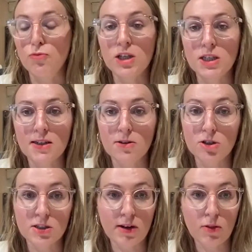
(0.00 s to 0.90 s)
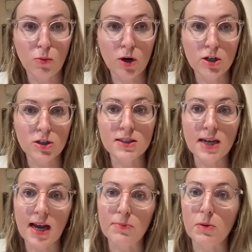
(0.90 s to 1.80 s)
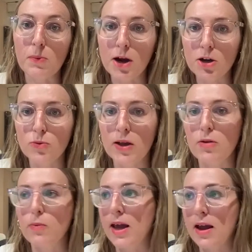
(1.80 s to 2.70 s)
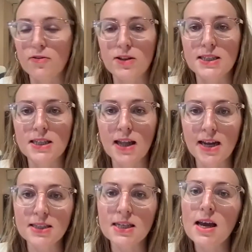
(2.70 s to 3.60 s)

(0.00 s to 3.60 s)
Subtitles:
retailers around the world that we partner with and we carefully select,